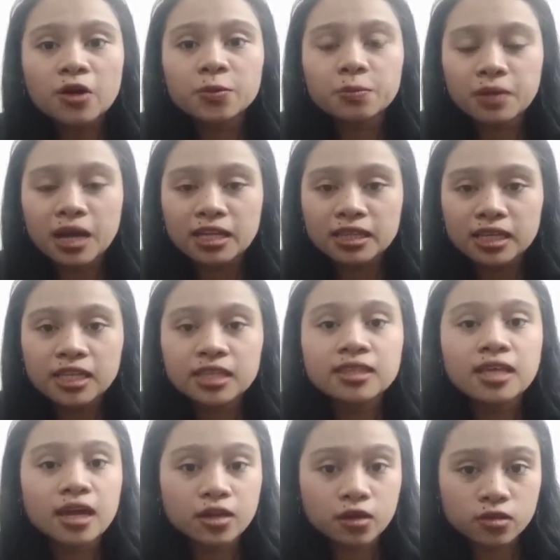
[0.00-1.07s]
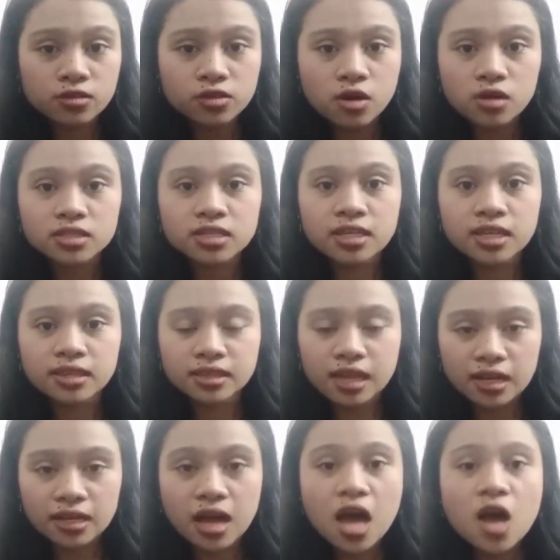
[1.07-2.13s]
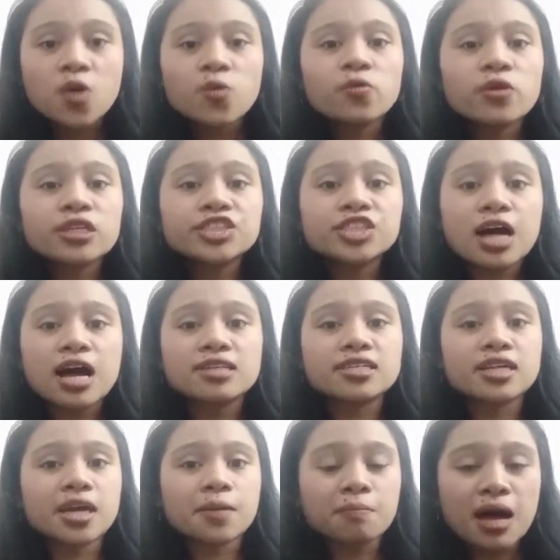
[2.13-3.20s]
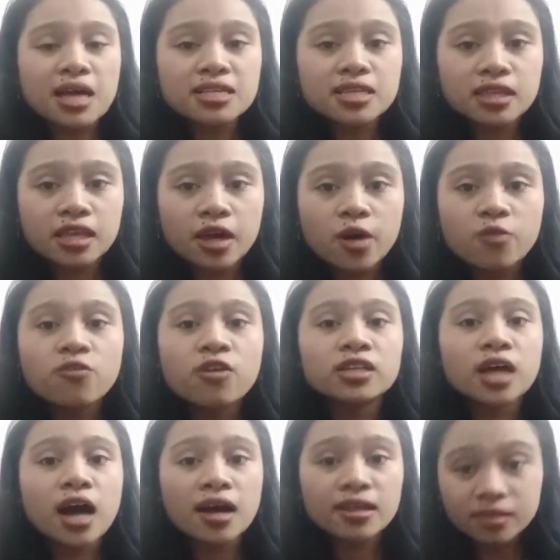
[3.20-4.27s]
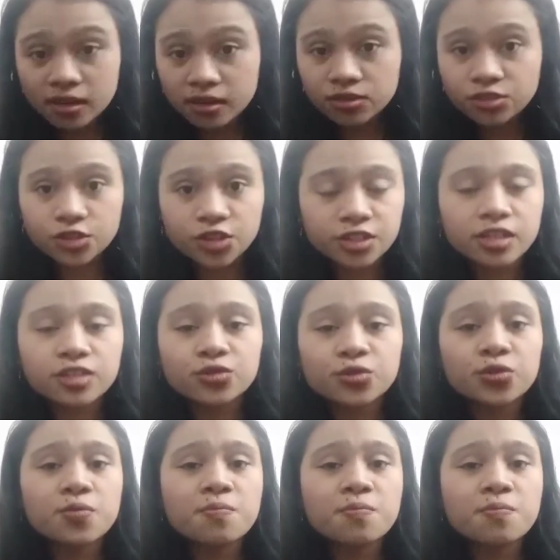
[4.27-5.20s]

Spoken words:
Power Plant in Negros Occidental, which has a capacity of 132